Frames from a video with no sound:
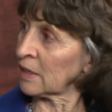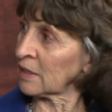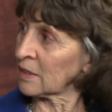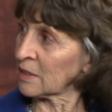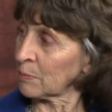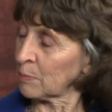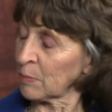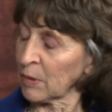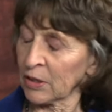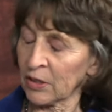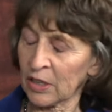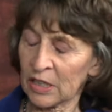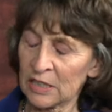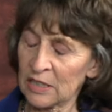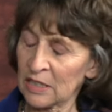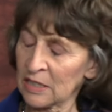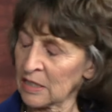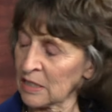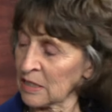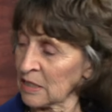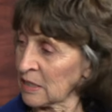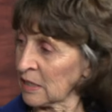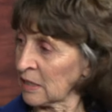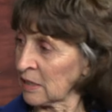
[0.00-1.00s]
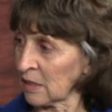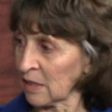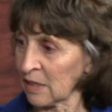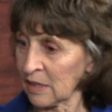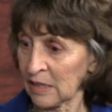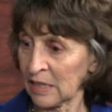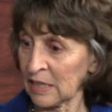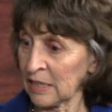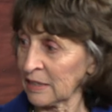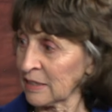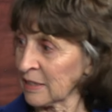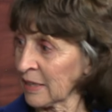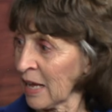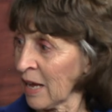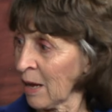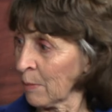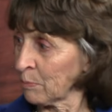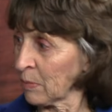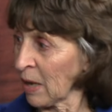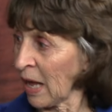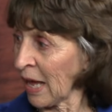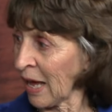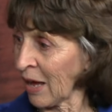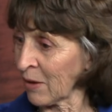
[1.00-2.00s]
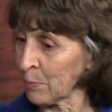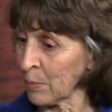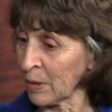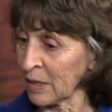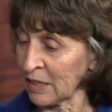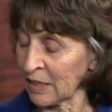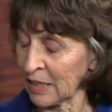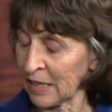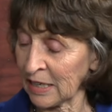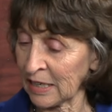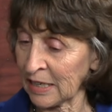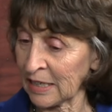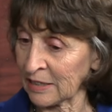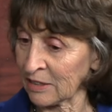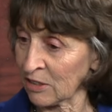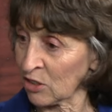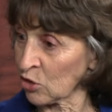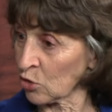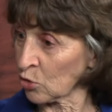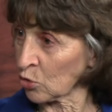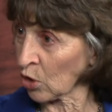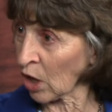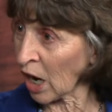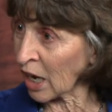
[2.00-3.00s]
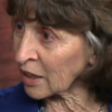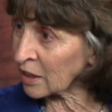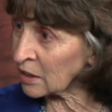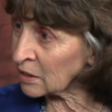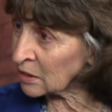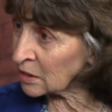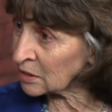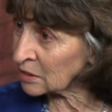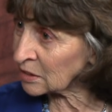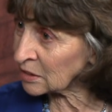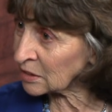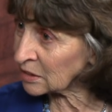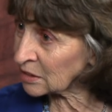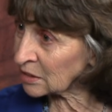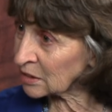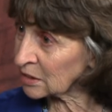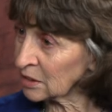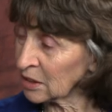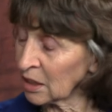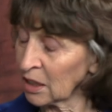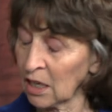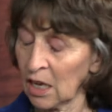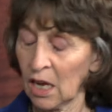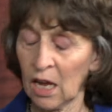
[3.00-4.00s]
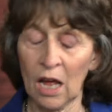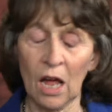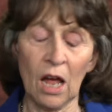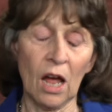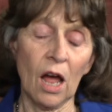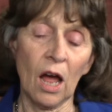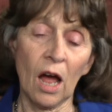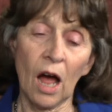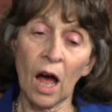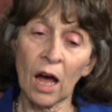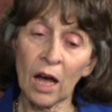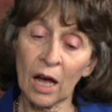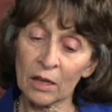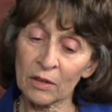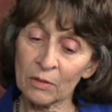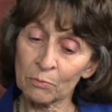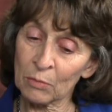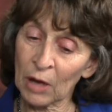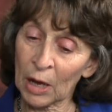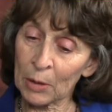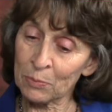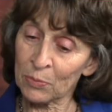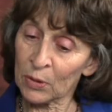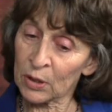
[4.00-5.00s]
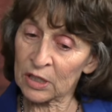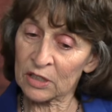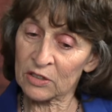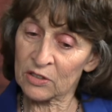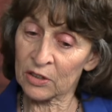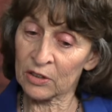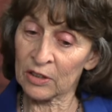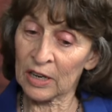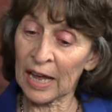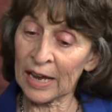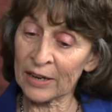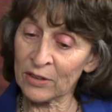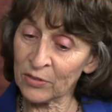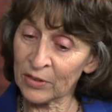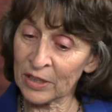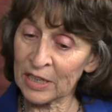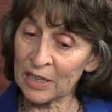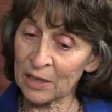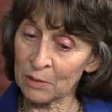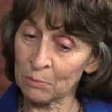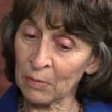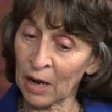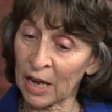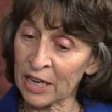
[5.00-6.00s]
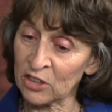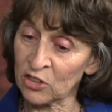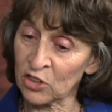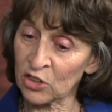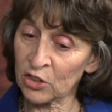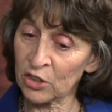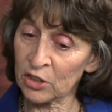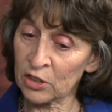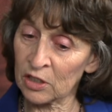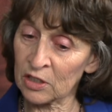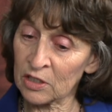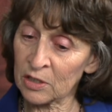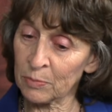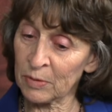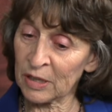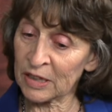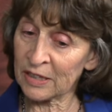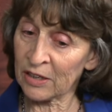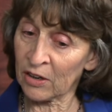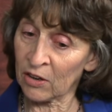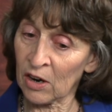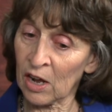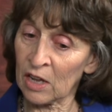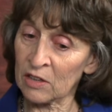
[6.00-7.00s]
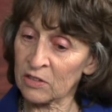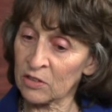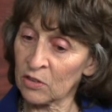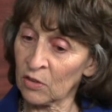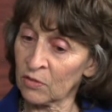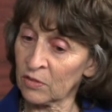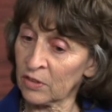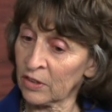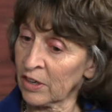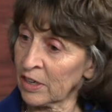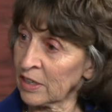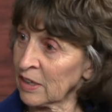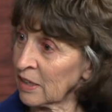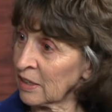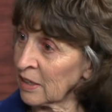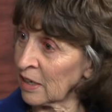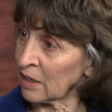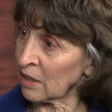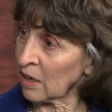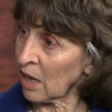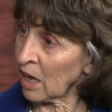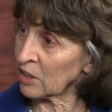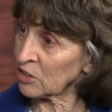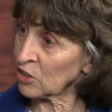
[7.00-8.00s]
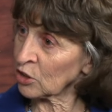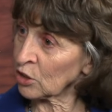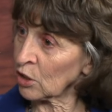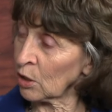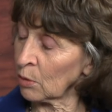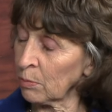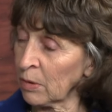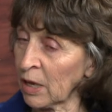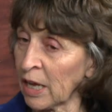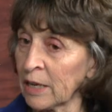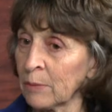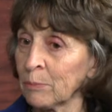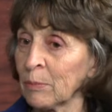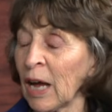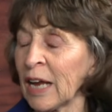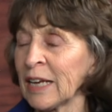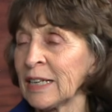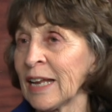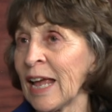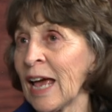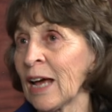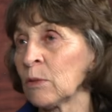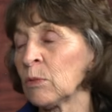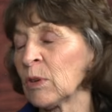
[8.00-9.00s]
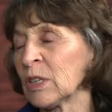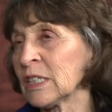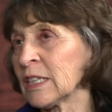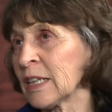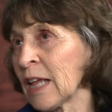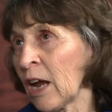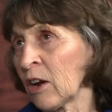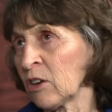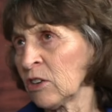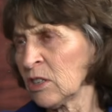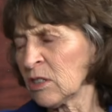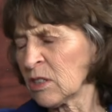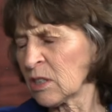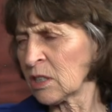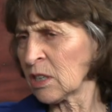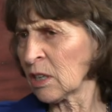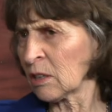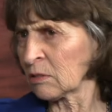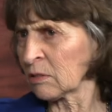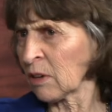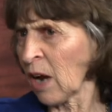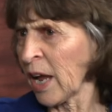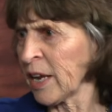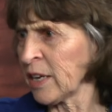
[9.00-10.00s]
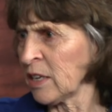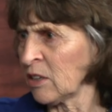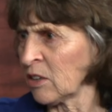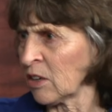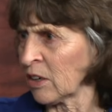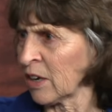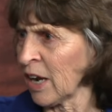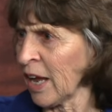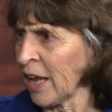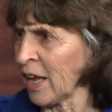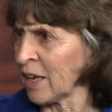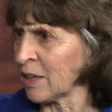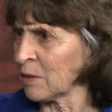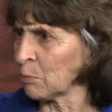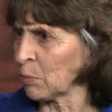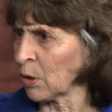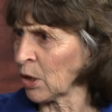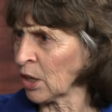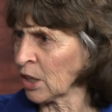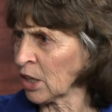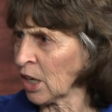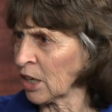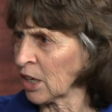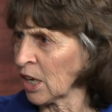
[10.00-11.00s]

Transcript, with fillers: experiences and things kept happening and struggles. Yeah. Uh, my books are like reading my journals, but they're also very theological. But my dad would say, "Are you still writing your hate book?"